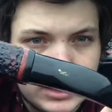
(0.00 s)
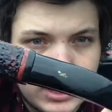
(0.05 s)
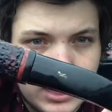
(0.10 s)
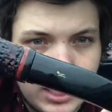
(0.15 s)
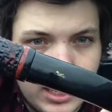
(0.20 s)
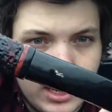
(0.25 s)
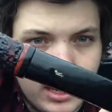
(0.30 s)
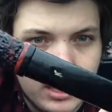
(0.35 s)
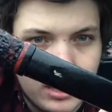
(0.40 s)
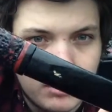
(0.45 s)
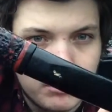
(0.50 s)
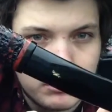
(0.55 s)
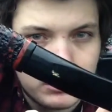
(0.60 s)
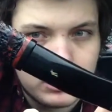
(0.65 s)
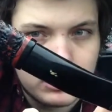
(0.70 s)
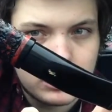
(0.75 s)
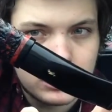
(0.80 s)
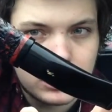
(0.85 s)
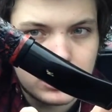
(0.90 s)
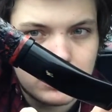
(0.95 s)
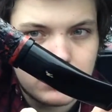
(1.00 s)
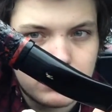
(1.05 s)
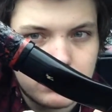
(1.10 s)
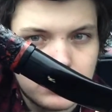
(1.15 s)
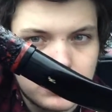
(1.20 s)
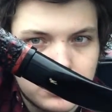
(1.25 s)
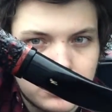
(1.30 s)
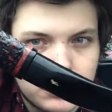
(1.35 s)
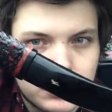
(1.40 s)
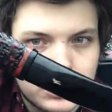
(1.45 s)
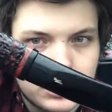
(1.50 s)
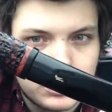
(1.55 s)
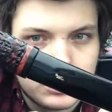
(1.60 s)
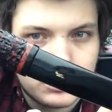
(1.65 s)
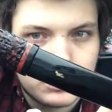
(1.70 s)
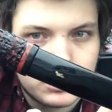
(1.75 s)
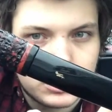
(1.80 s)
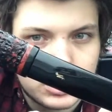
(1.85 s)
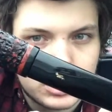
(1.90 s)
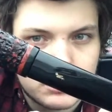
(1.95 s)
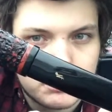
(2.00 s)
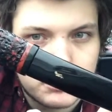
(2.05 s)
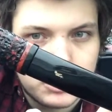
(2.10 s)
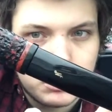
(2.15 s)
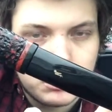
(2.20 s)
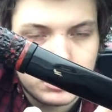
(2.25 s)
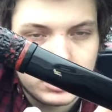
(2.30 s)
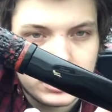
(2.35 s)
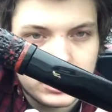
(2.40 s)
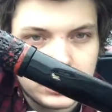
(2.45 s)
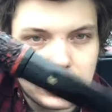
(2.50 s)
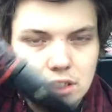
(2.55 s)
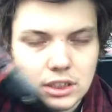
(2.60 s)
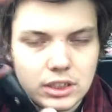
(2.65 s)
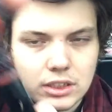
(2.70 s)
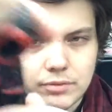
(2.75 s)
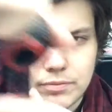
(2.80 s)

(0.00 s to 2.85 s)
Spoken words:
I am looking forward to smoking.